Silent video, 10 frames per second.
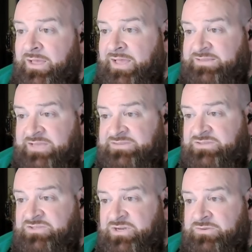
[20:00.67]
I
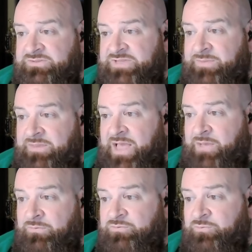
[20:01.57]
texted Sheryl the same thing. I
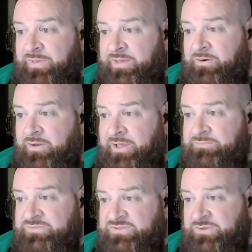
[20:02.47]
will do better.
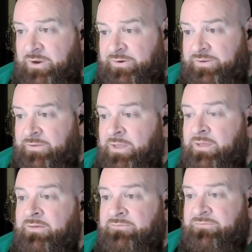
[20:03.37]
I'm sorry.
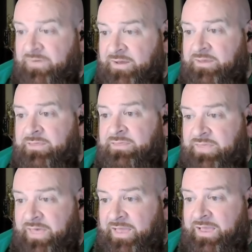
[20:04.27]
Fuck
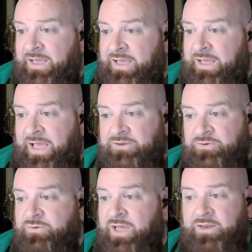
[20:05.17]
that. I
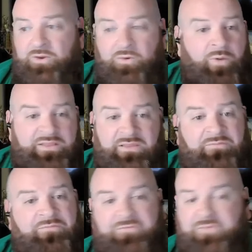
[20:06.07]
do not know what
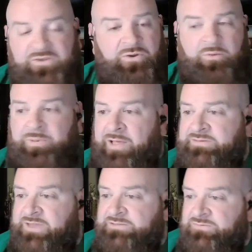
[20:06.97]
the fuck you're
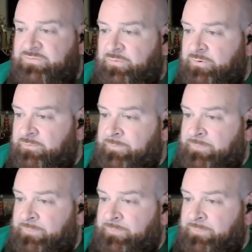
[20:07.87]
apologizing for.